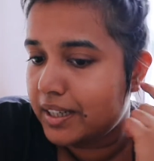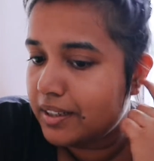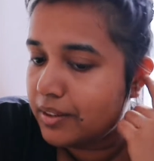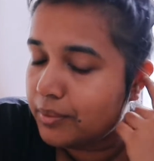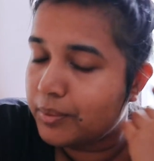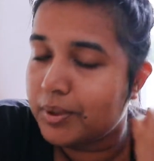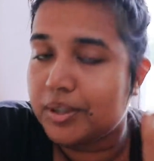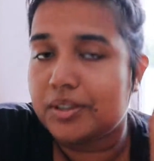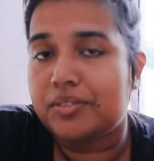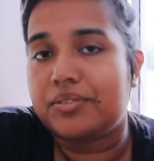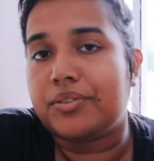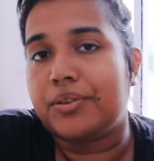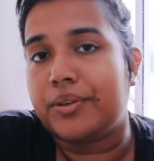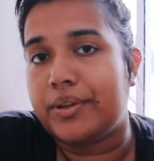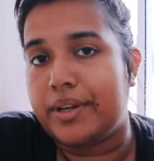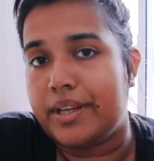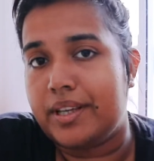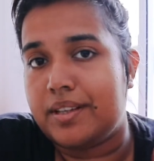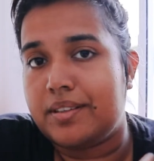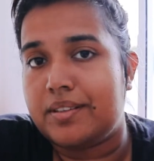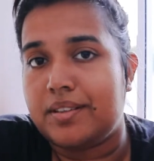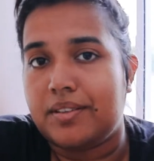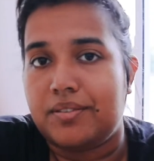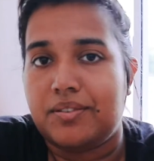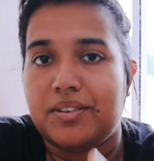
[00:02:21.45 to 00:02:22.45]
well 4
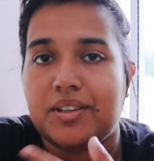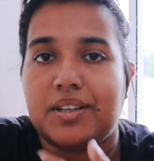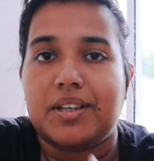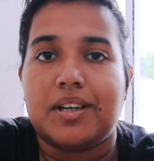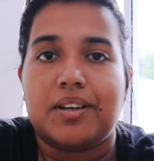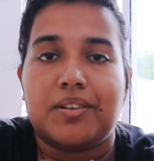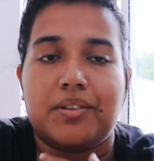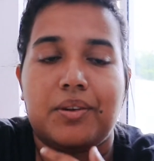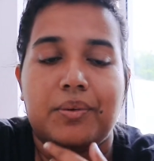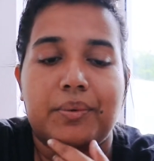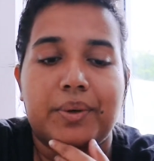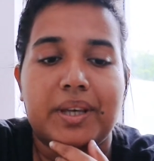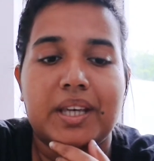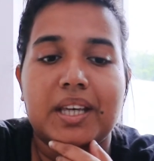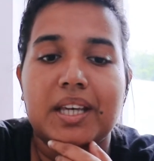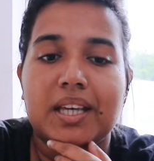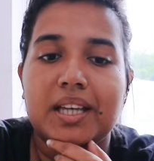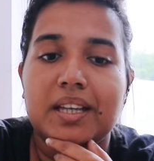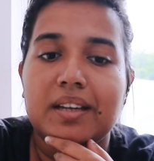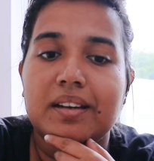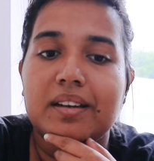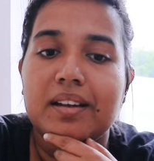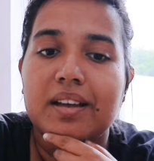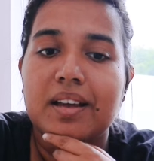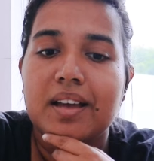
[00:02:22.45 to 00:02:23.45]
days if you count the
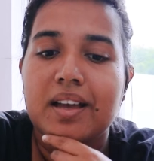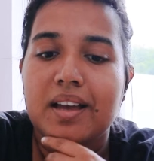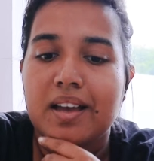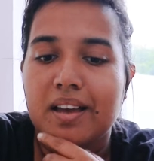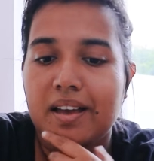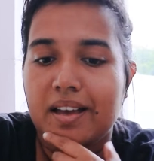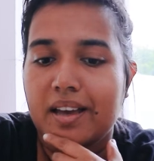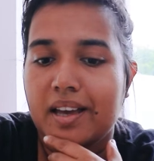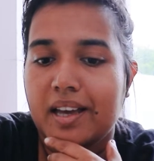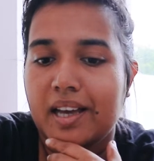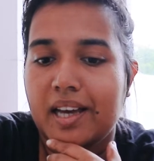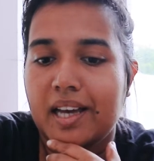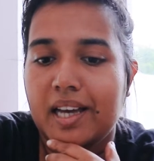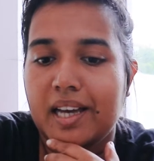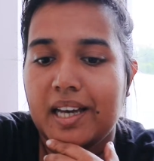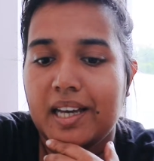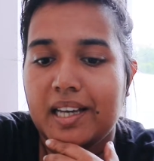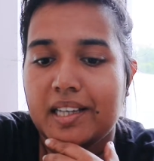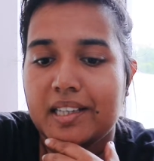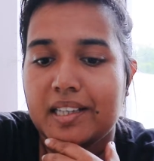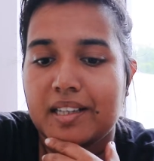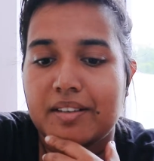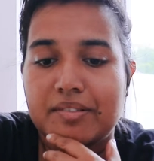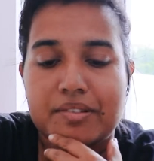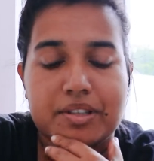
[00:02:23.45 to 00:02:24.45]
weekend,
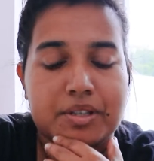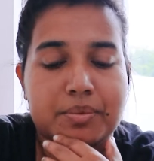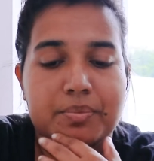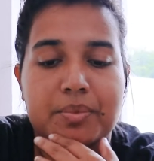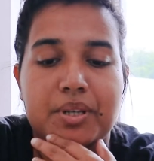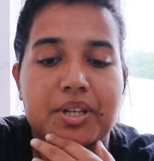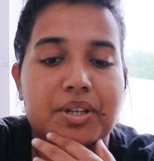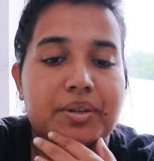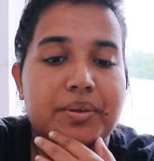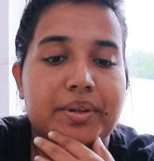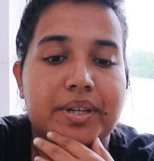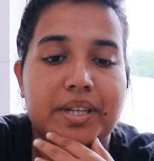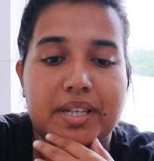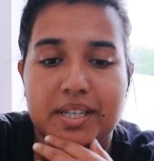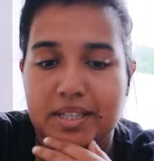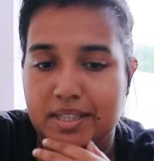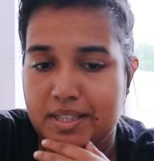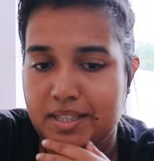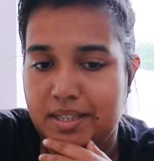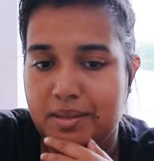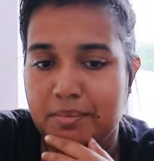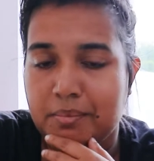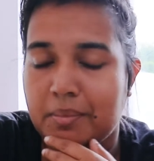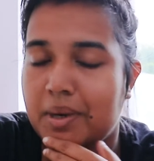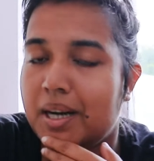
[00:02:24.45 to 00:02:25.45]
and I've just been doing
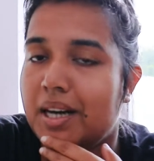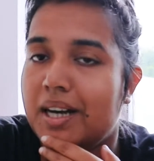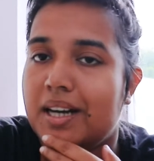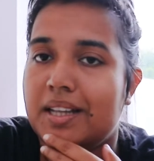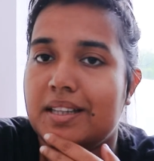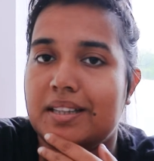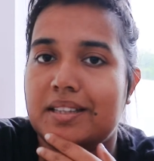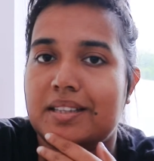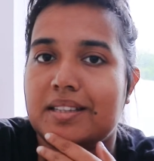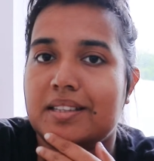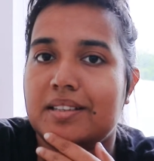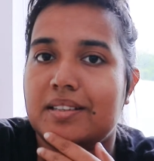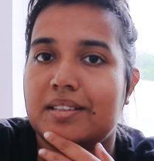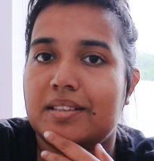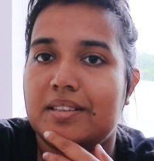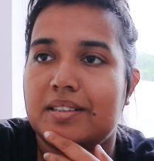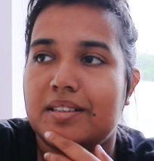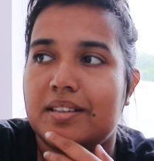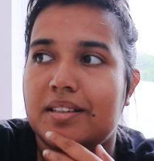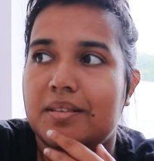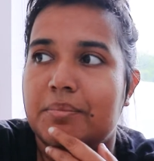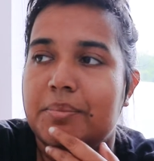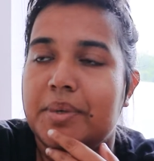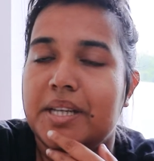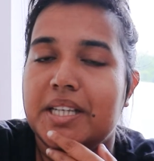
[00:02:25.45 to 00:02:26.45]
nothing but
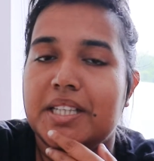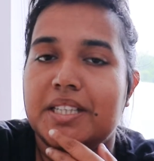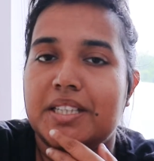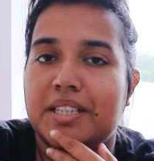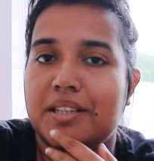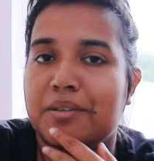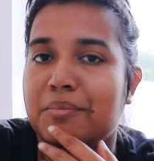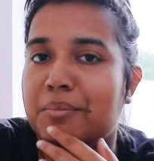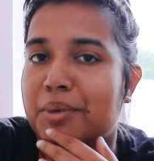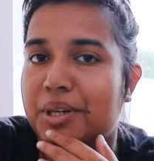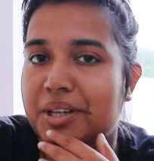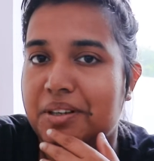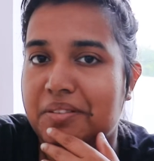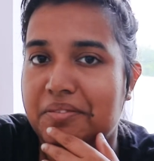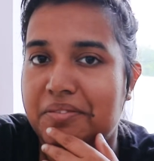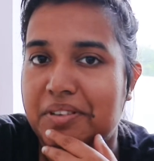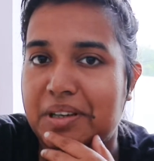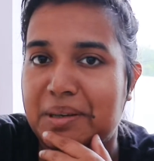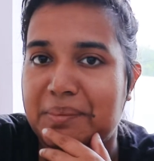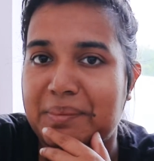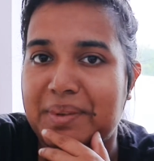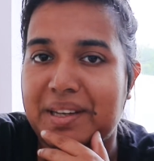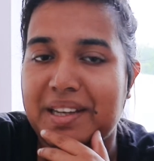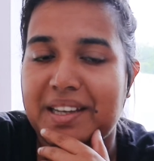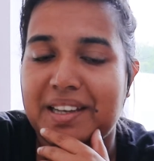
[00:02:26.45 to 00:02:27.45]
binging Modern
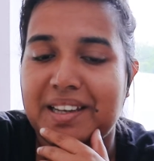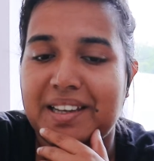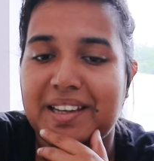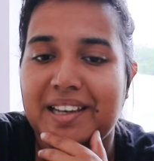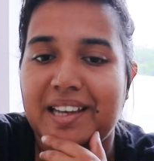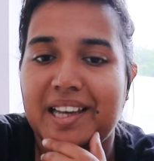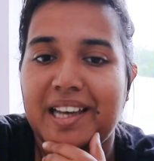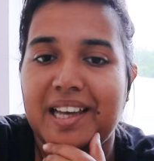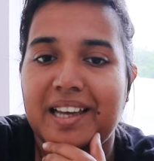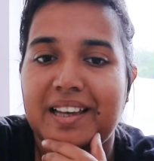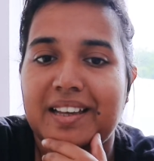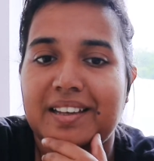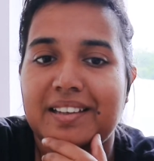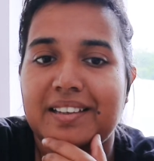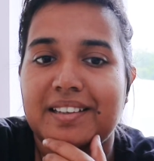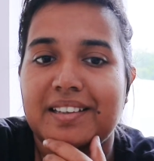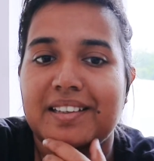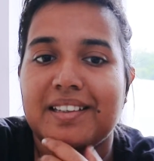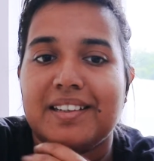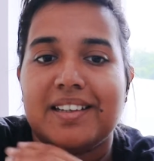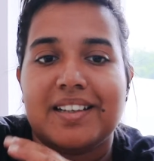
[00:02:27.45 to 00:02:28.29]
Family, and